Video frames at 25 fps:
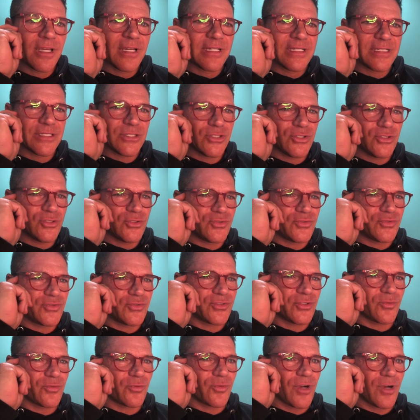Oof,
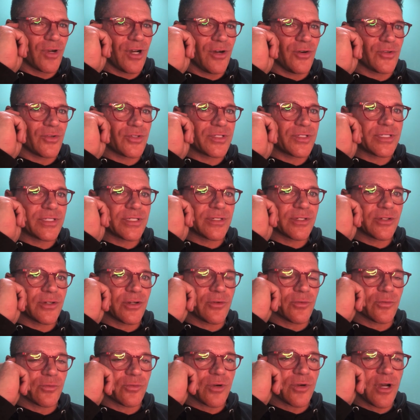gross,
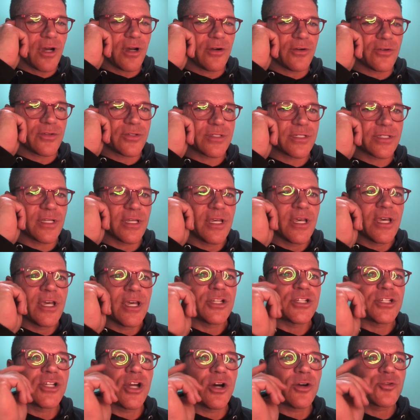gross.
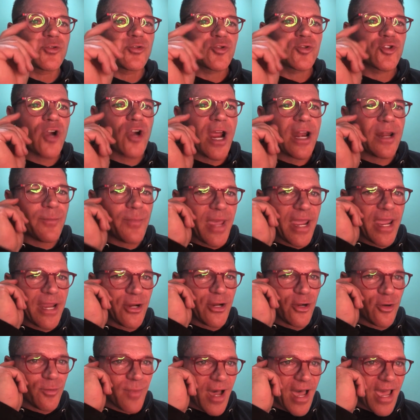Don't try to pay no
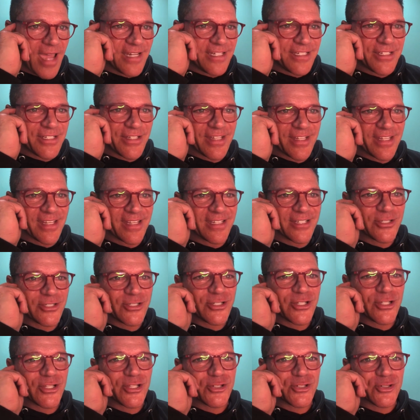mind to
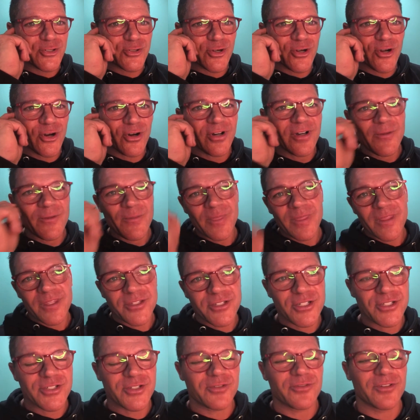the troll.
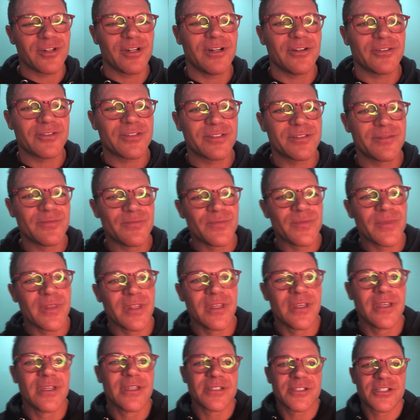Just gross.
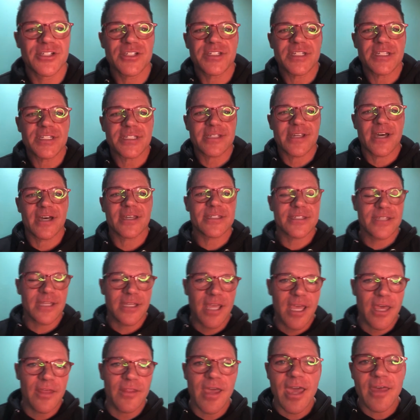Just disgusting.
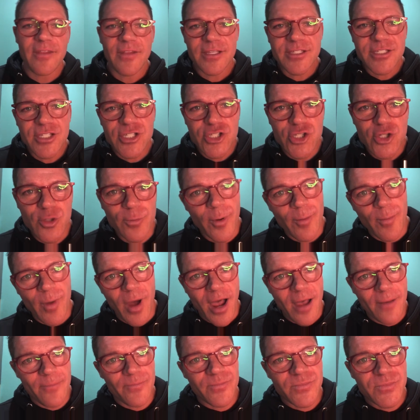And it's a super
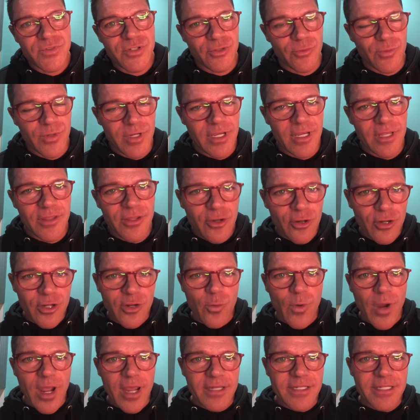bot. So the only
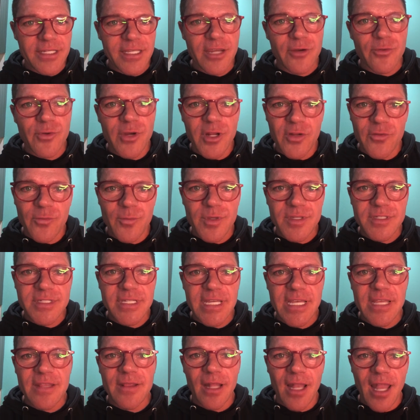way to get rid of him is to
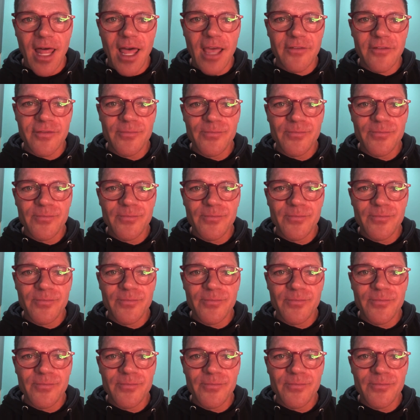end the live.